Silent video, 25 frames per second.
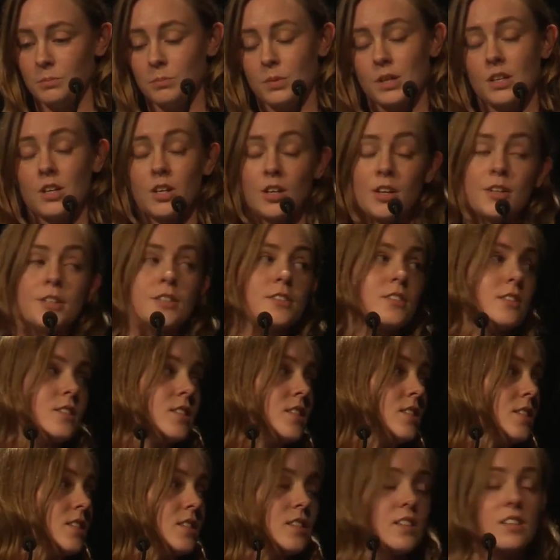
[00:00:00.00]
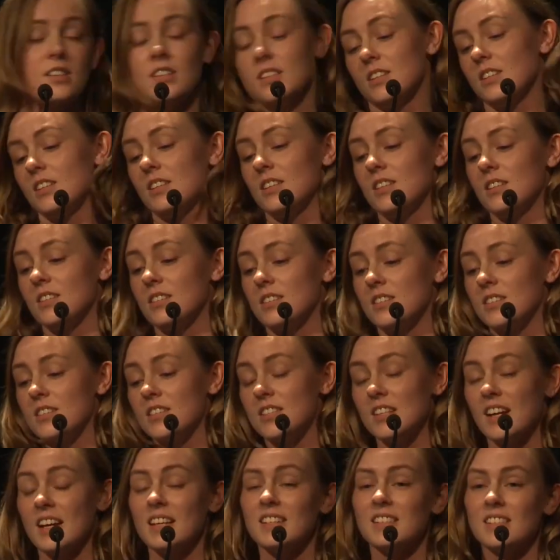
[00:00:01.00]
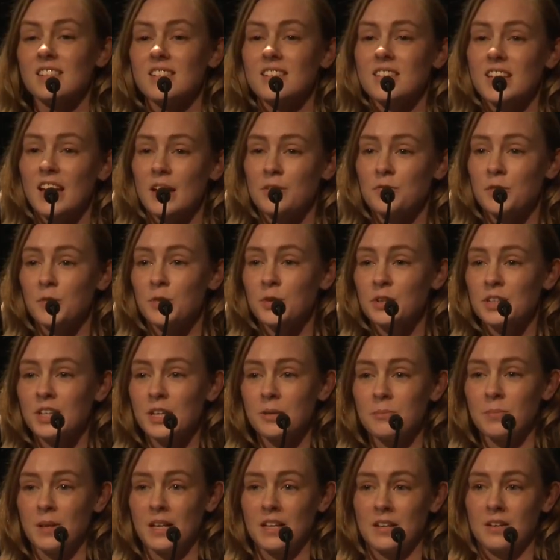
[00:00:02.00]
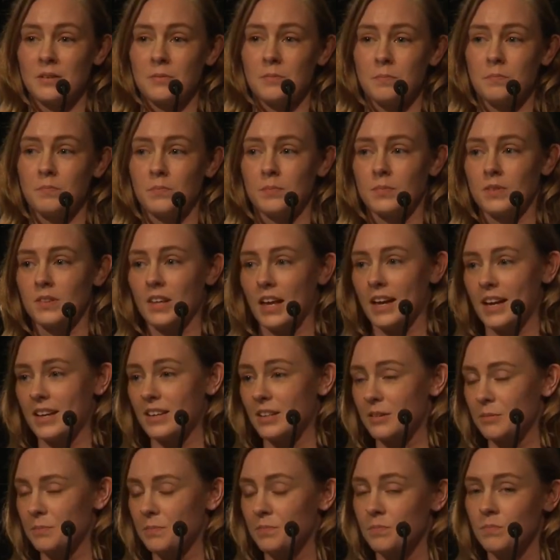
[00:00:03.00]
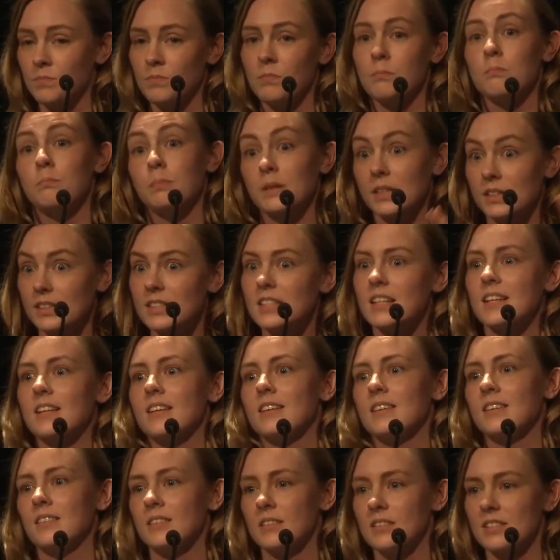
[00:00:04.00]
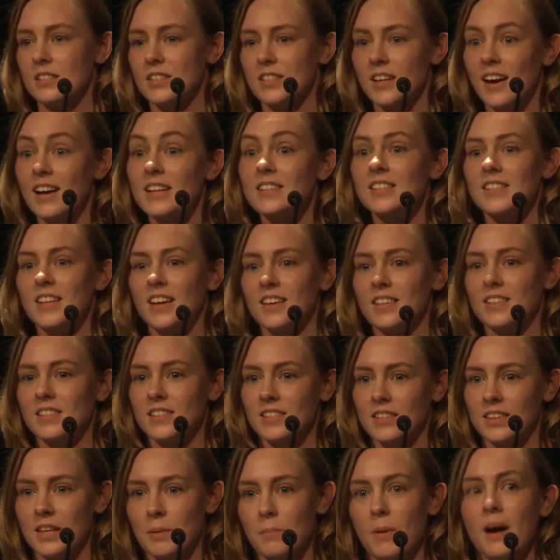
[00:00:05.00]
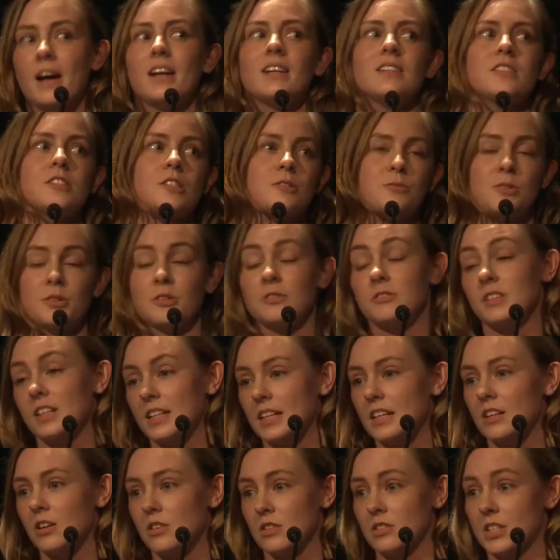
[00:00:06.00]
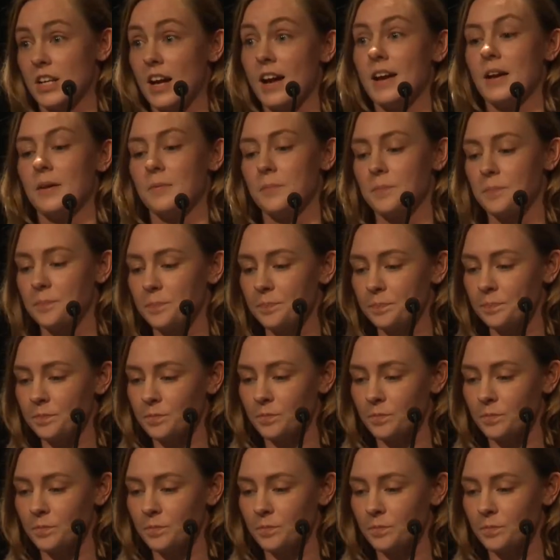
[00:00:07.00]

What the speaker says: Because designers have already been building sites like this in their minds for a really long time.